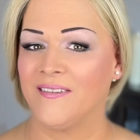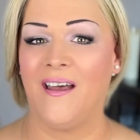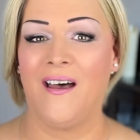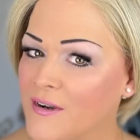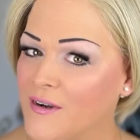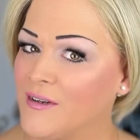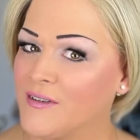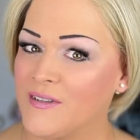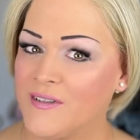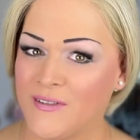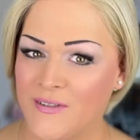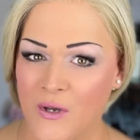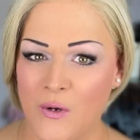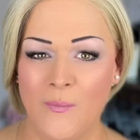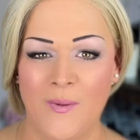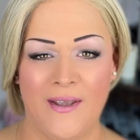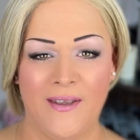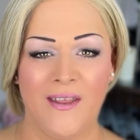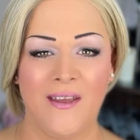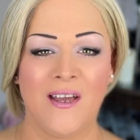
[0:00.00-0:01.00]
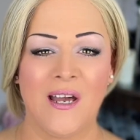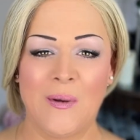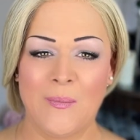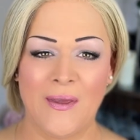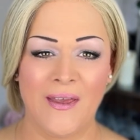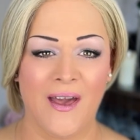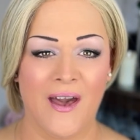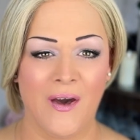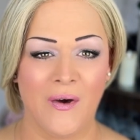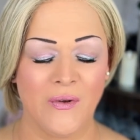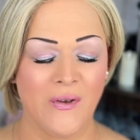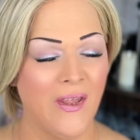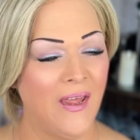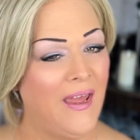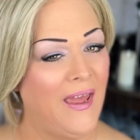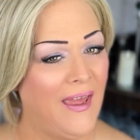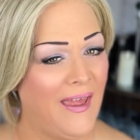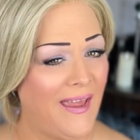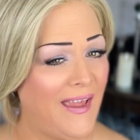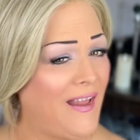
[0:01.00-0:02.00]
There are so many coming out
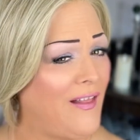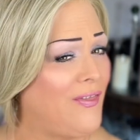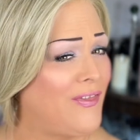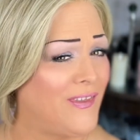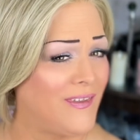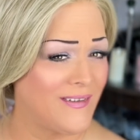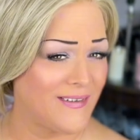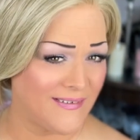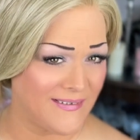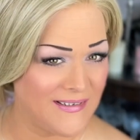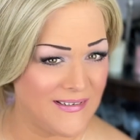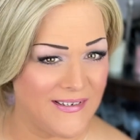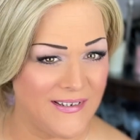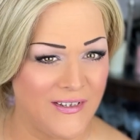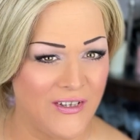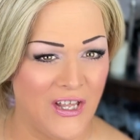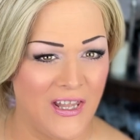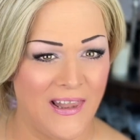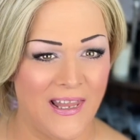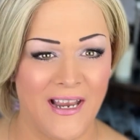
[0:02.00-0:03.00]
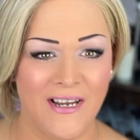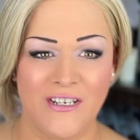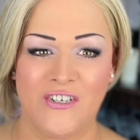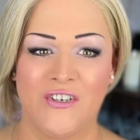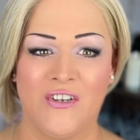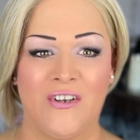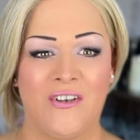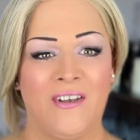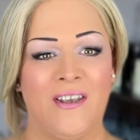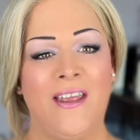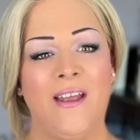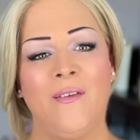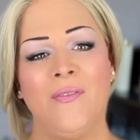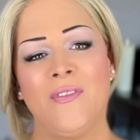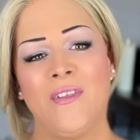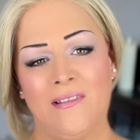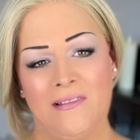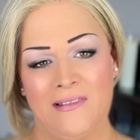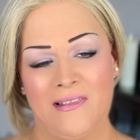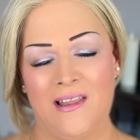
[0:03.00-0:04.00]
in the City collection, in
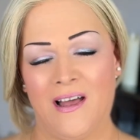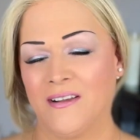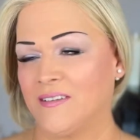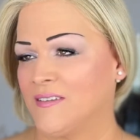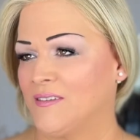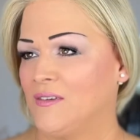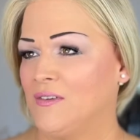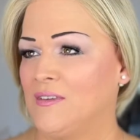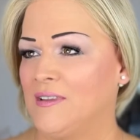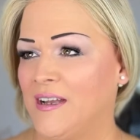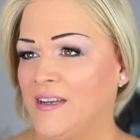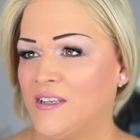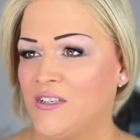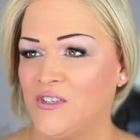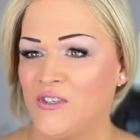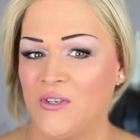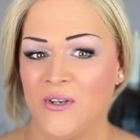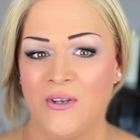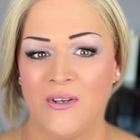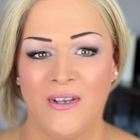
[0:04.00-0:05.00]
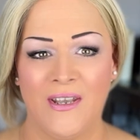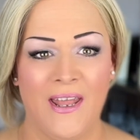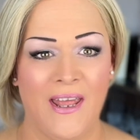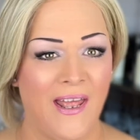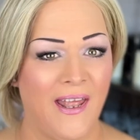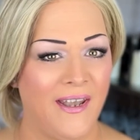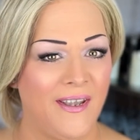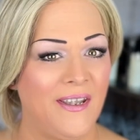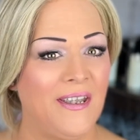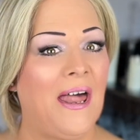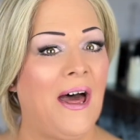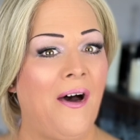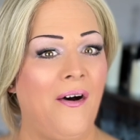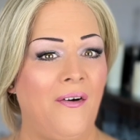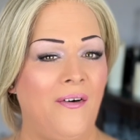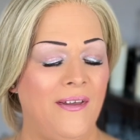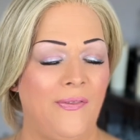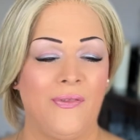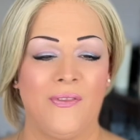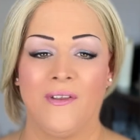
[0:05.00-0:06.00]
the Luxe collection, and
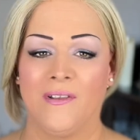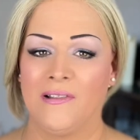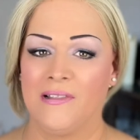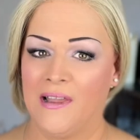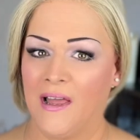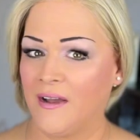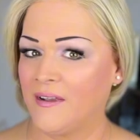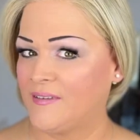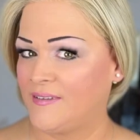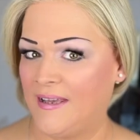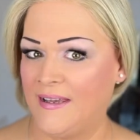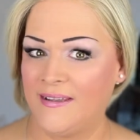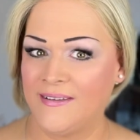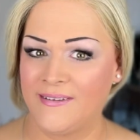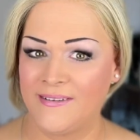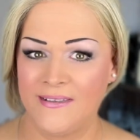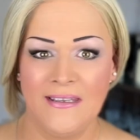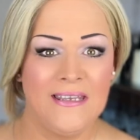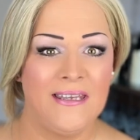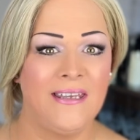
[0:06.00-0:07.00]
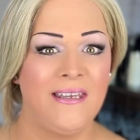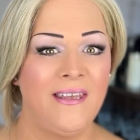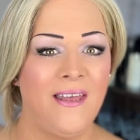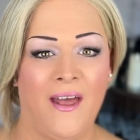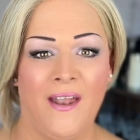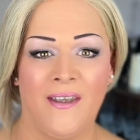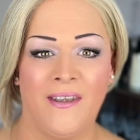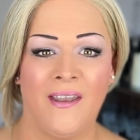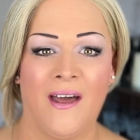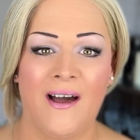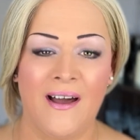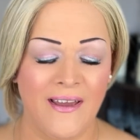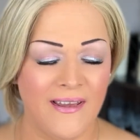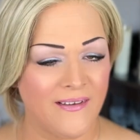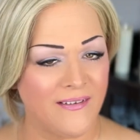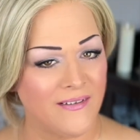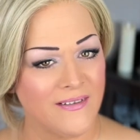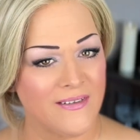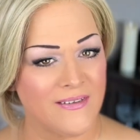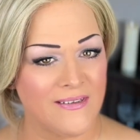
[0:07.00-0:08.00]
now in the Luxe SE and
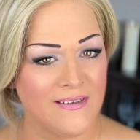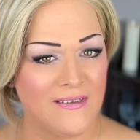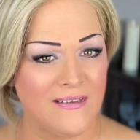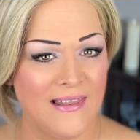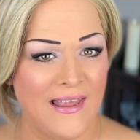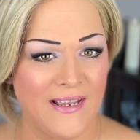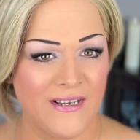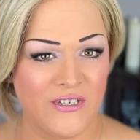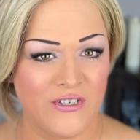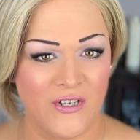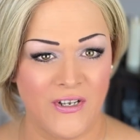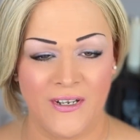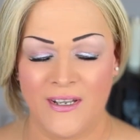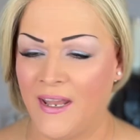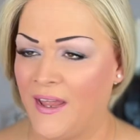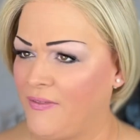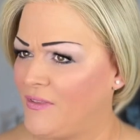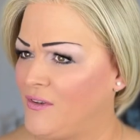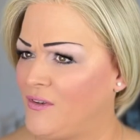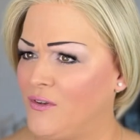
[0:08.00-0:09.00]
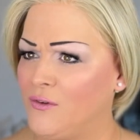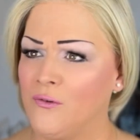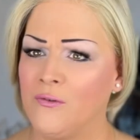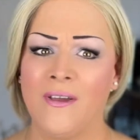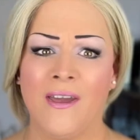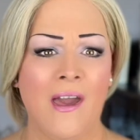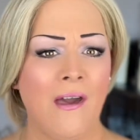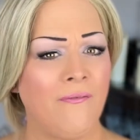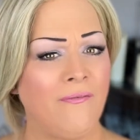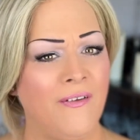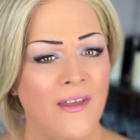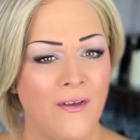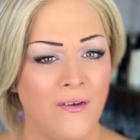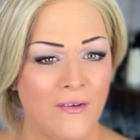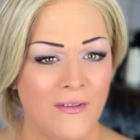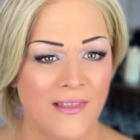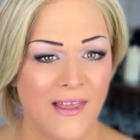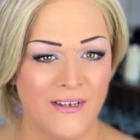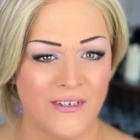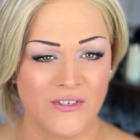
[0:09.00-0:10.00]
Icons collection and the new Cafe
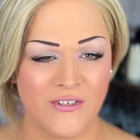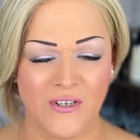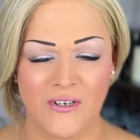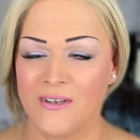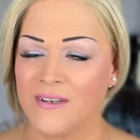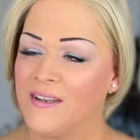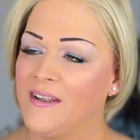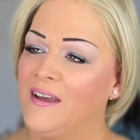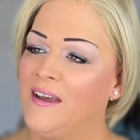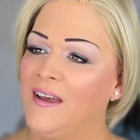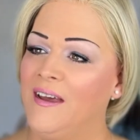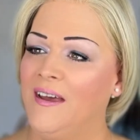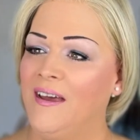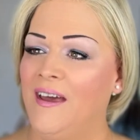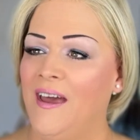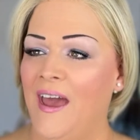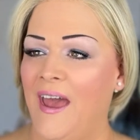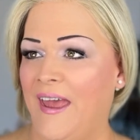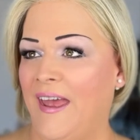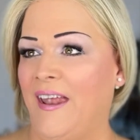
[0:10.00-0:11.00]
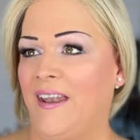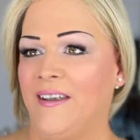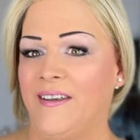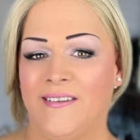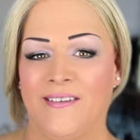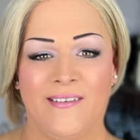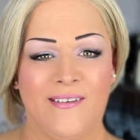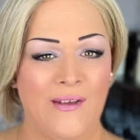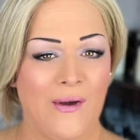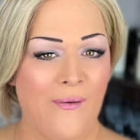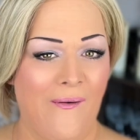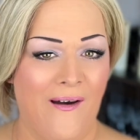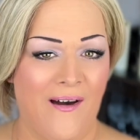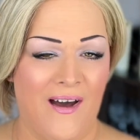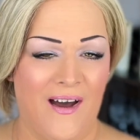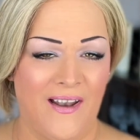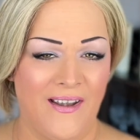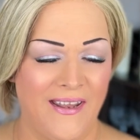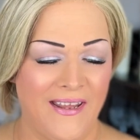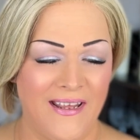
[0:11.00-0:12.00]
collection, and so
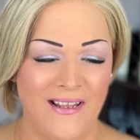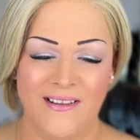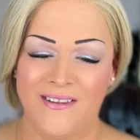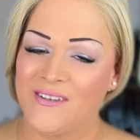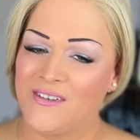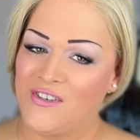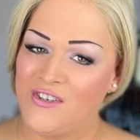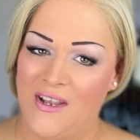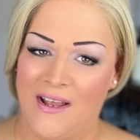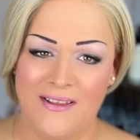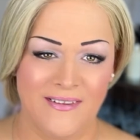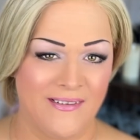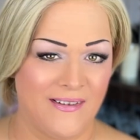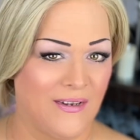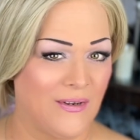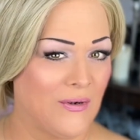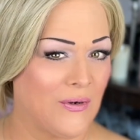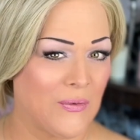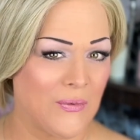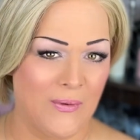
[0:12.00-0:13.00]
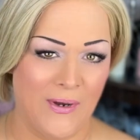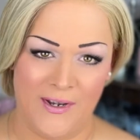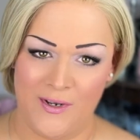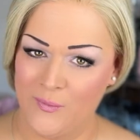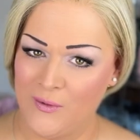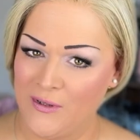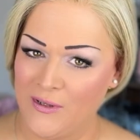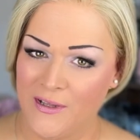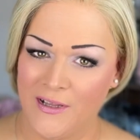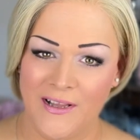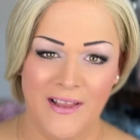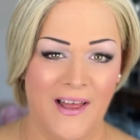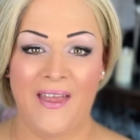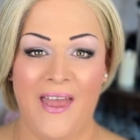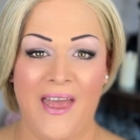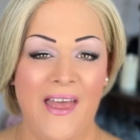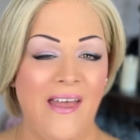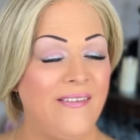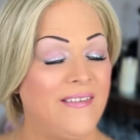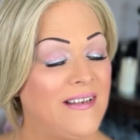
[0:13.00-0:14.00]
on. It's just incredible.
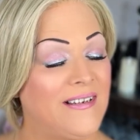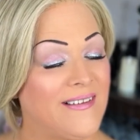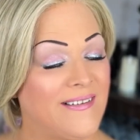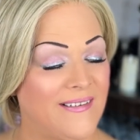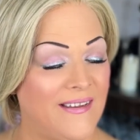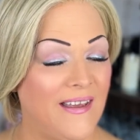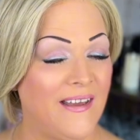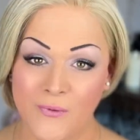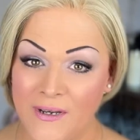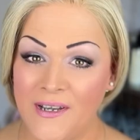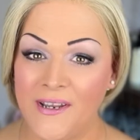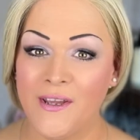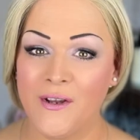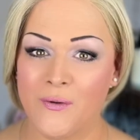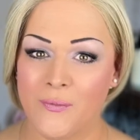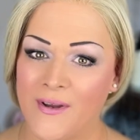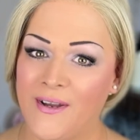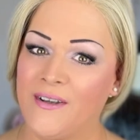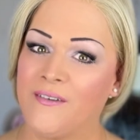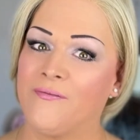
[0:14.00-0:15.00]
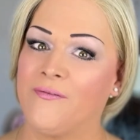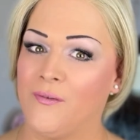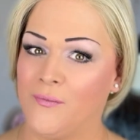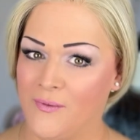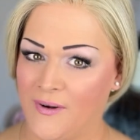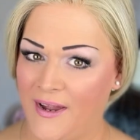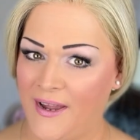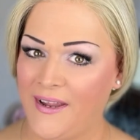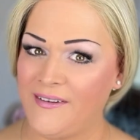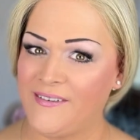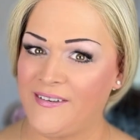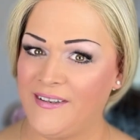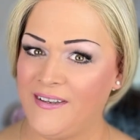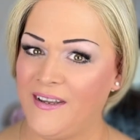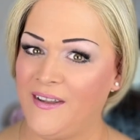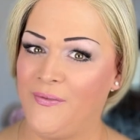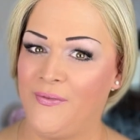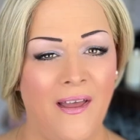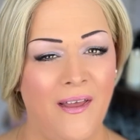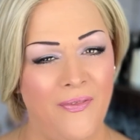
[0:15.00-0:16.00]
And it's really great variety,
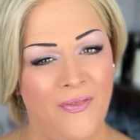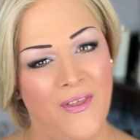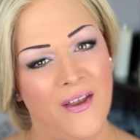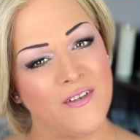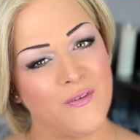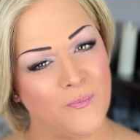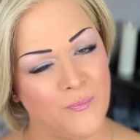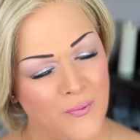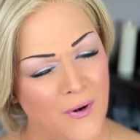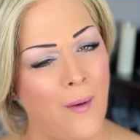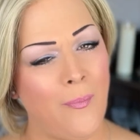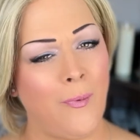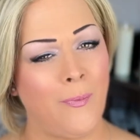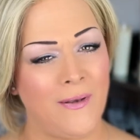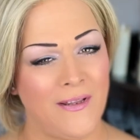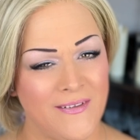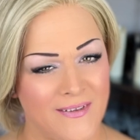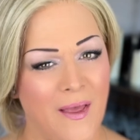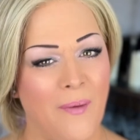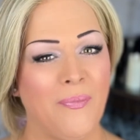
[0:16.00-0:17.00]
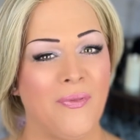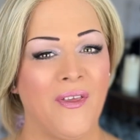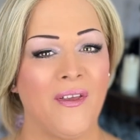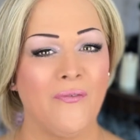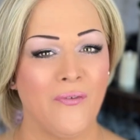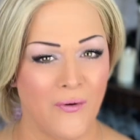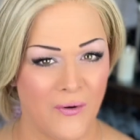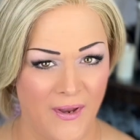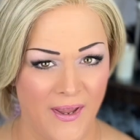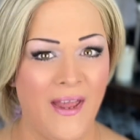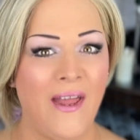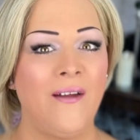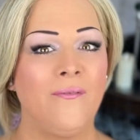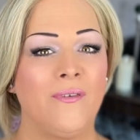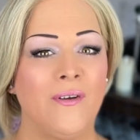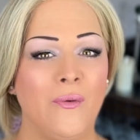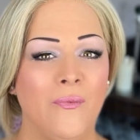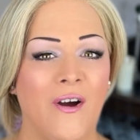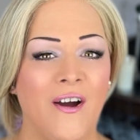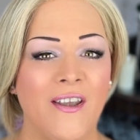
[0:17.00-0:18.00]
and there's probably something for
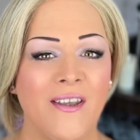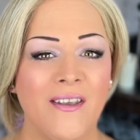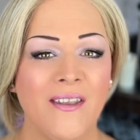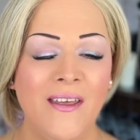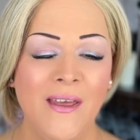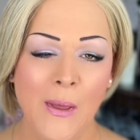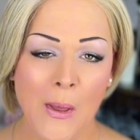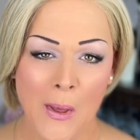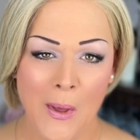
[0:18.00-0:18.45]
everyone.